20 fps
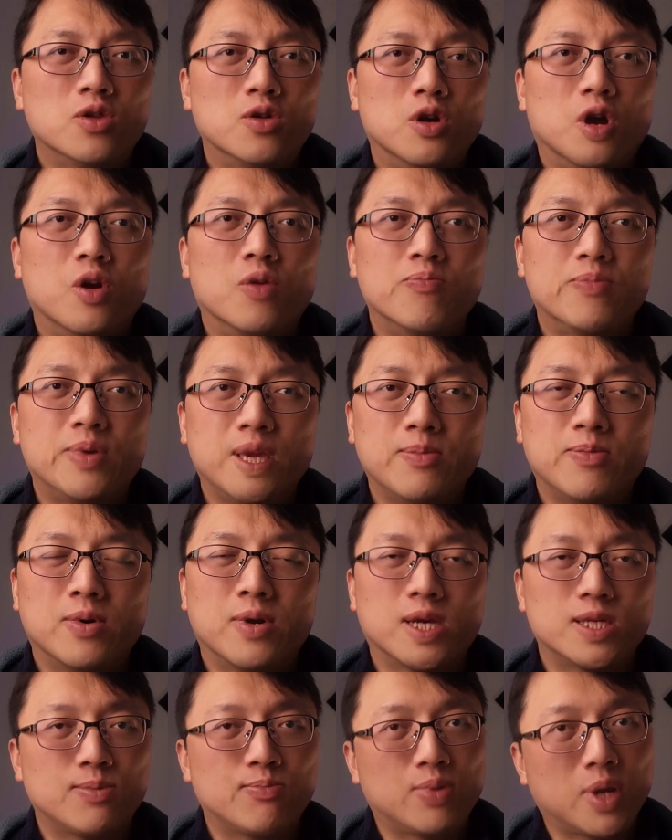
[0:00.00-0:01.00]
to own people
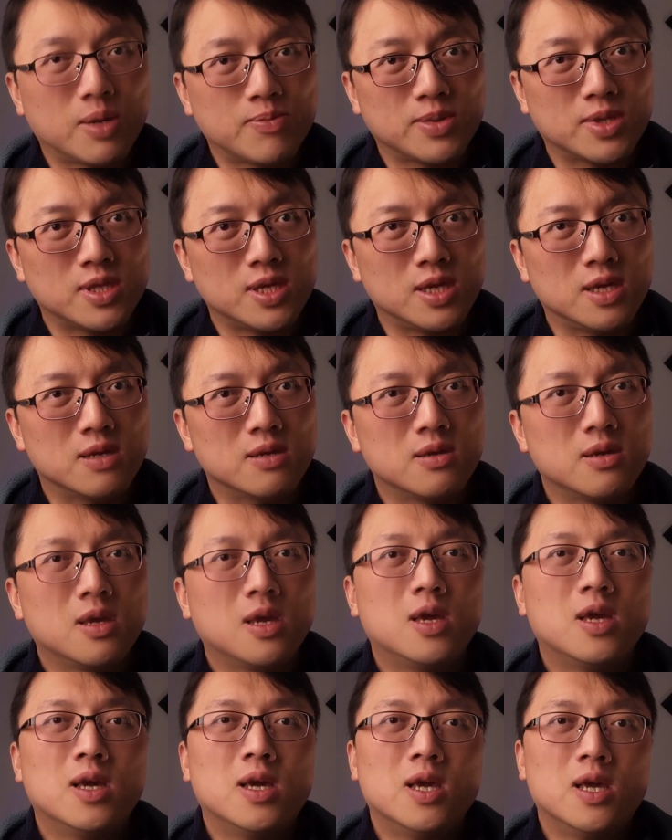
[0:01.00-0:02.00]
as property.
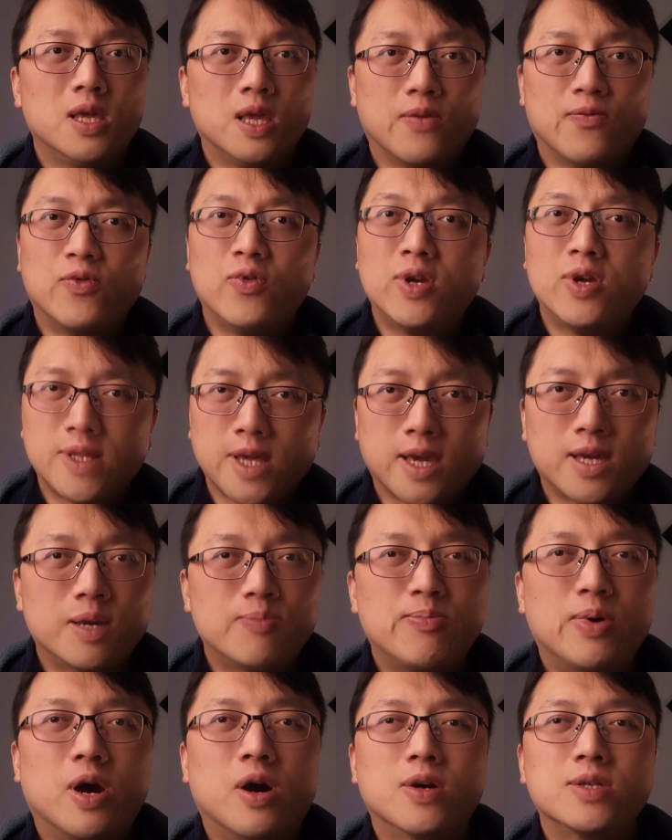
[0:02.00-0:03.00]
If we take
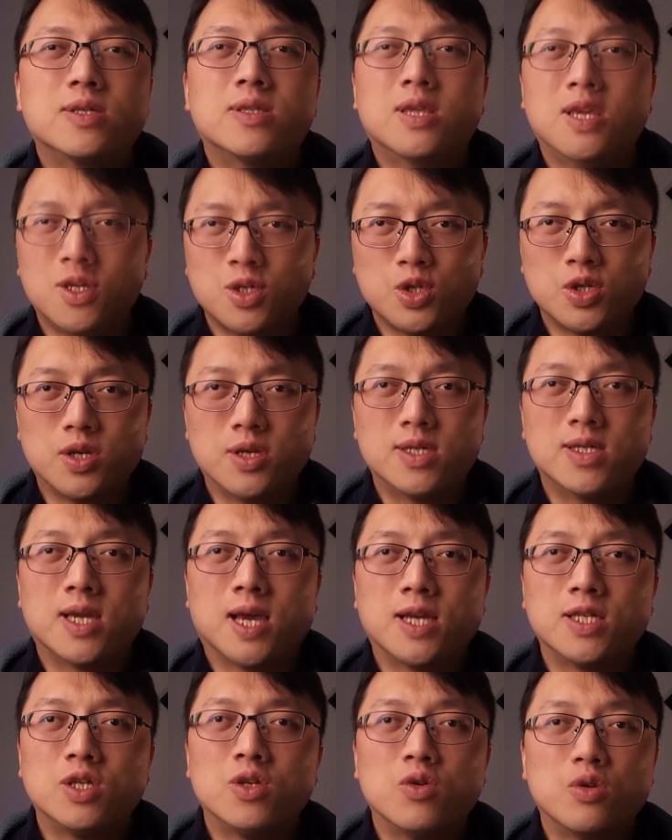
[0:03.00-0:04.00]
Paul's teachings
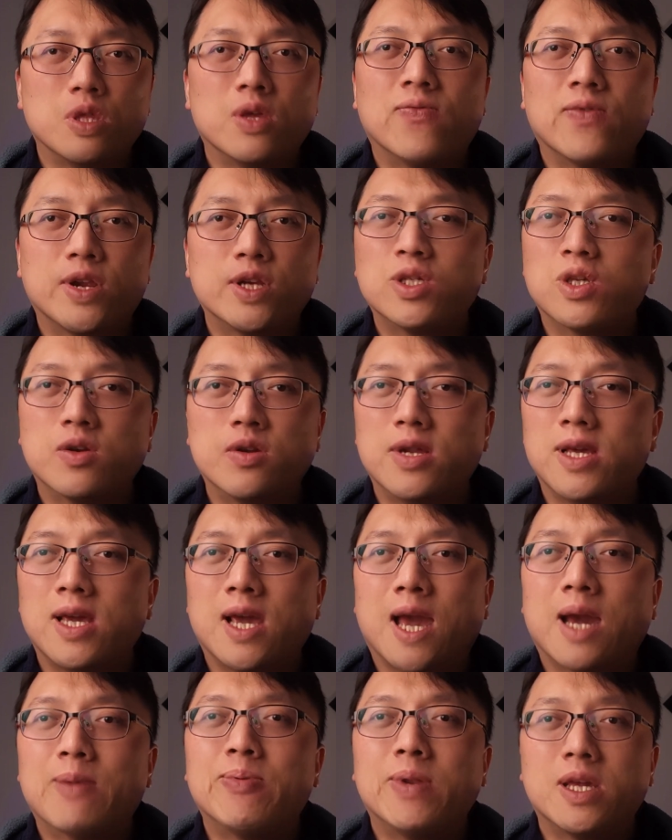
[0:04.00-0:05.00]
as universally
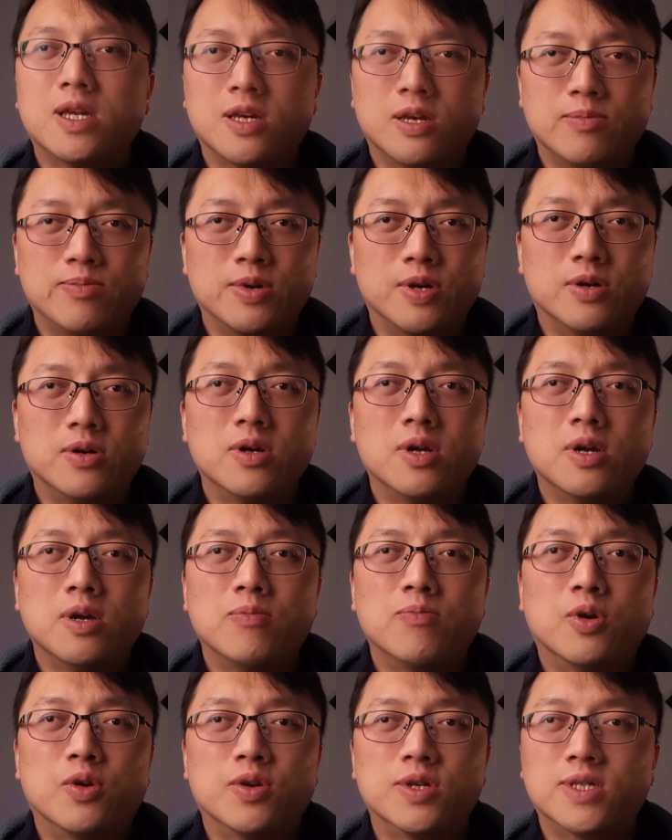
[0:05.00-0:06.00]
applicable moral